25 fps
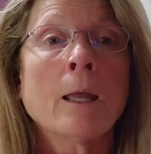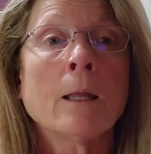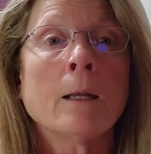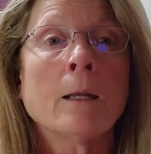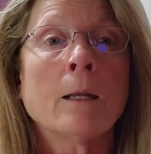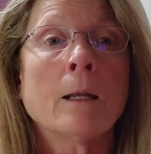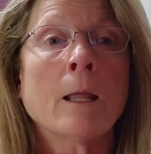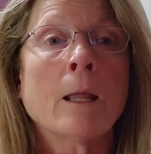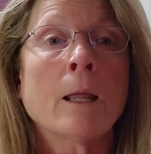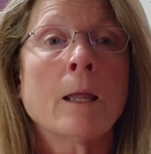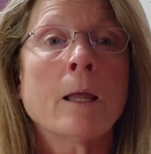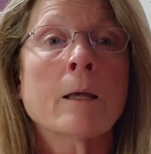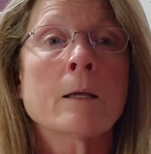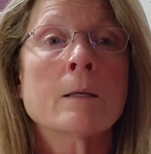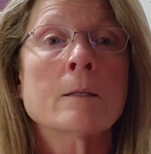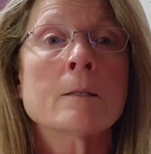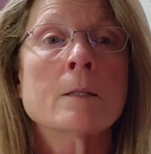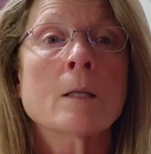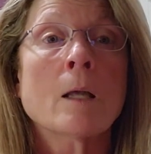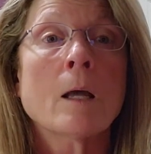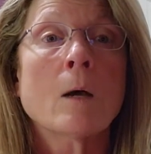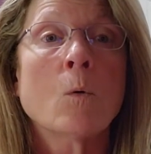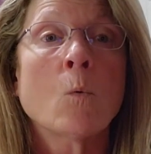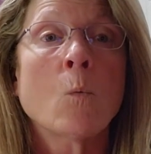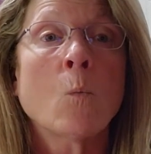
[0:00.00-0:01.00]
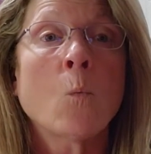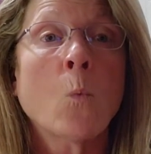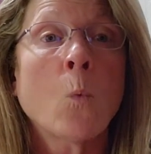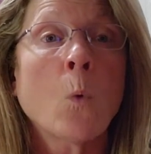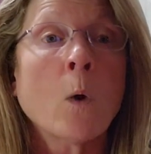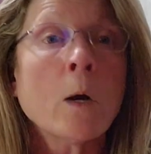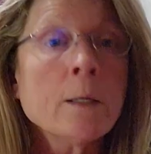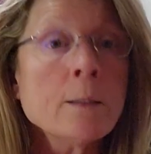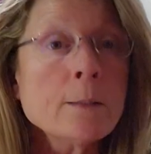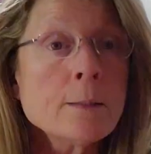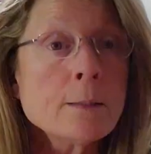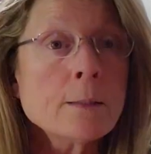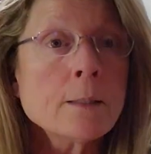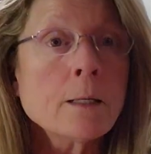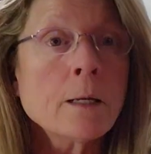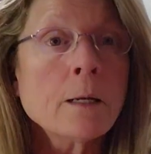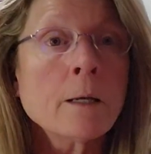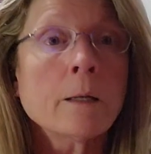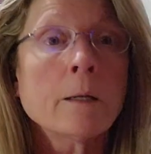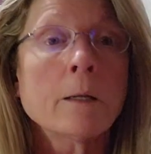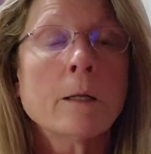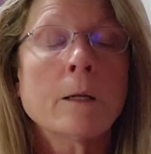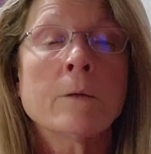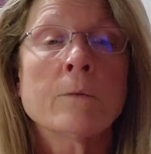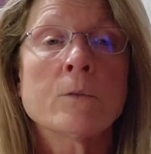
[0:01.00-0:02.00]
and it has one
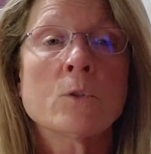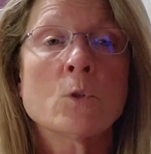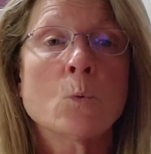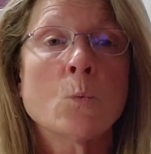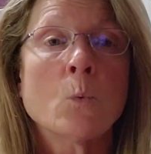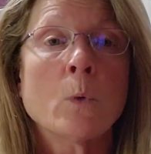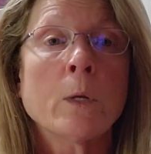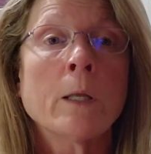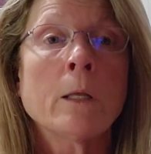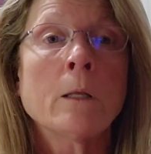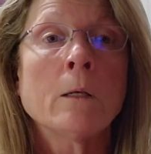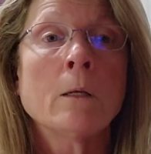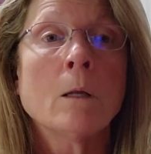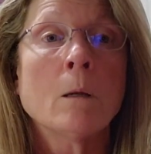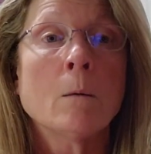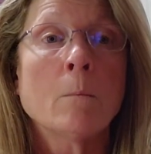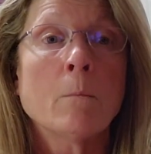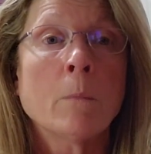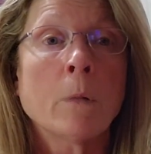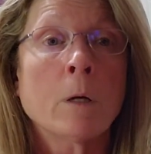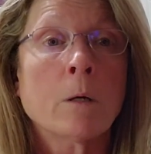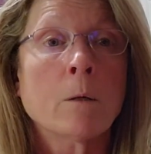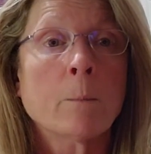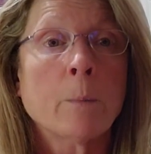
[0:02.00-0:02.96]
set of twin bunk